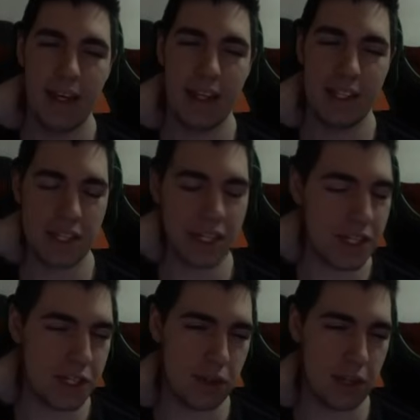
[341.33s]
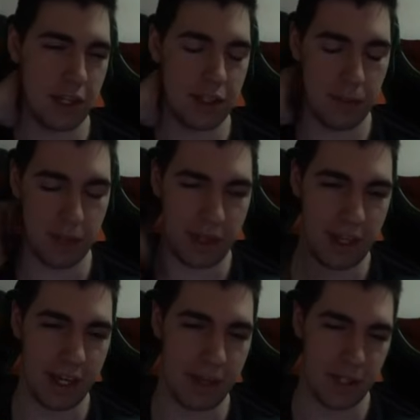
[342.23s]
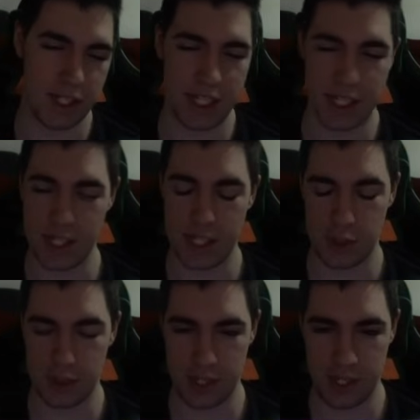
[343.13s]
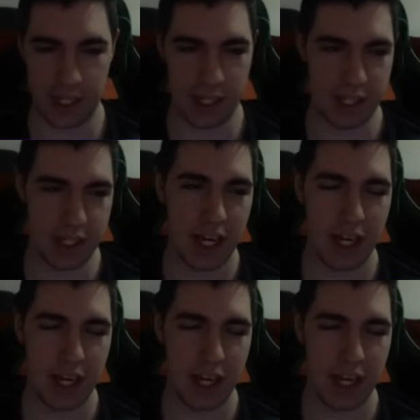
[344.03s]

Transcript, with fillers: And Sinister London with Thanos is interesting because